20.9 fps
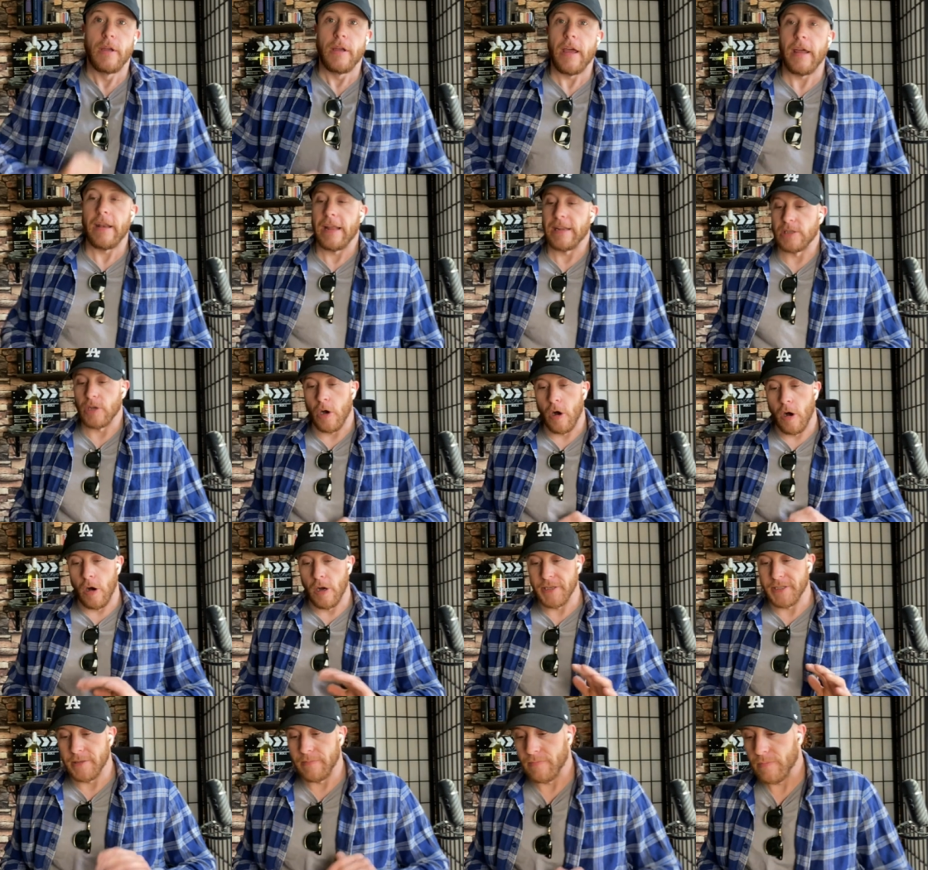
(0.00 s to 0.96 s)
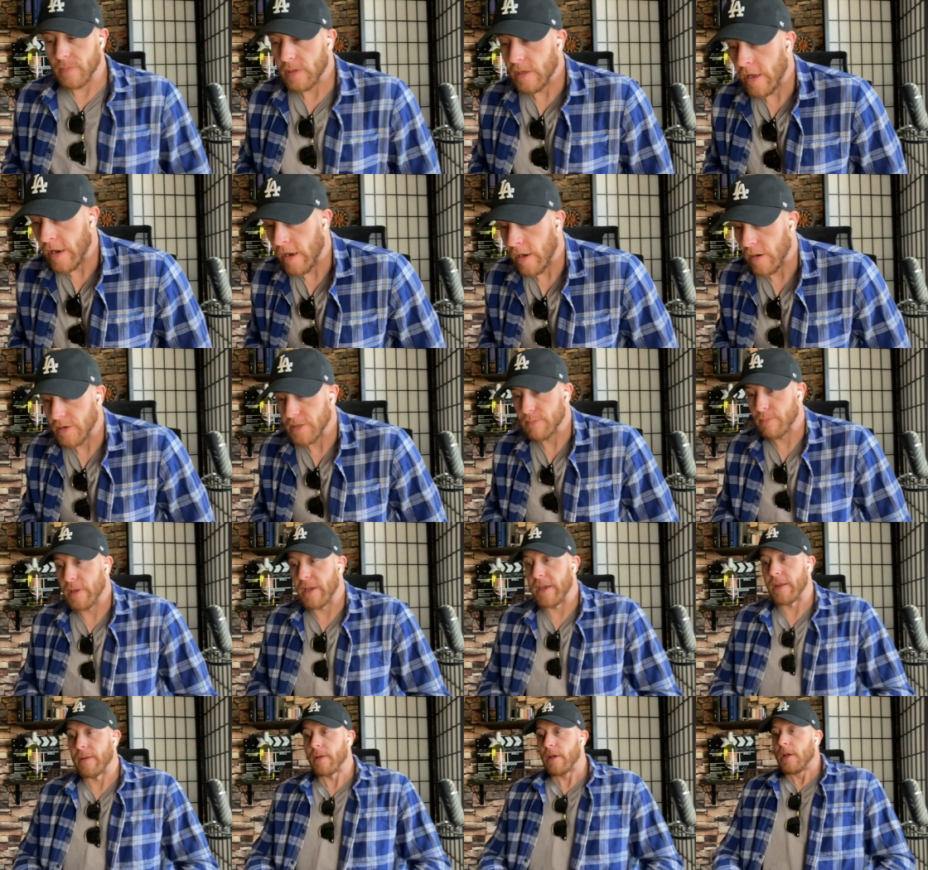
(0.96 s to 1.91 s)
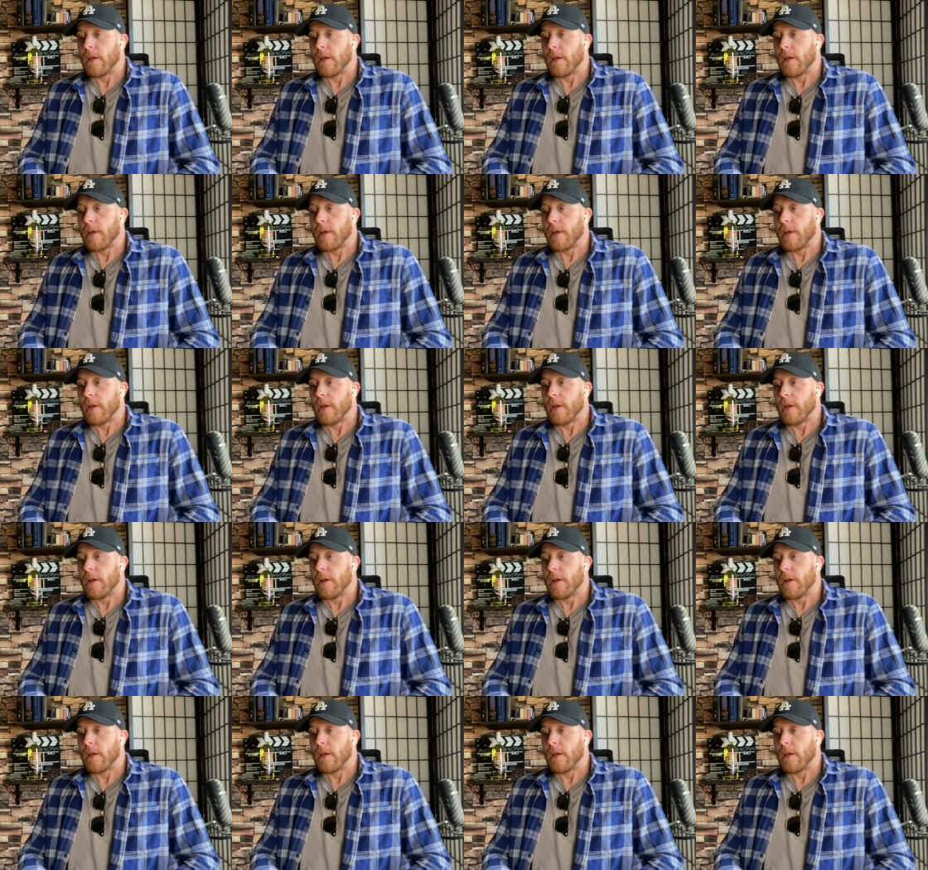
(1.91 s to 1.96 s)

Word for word: And that's awesome. And I'll explain.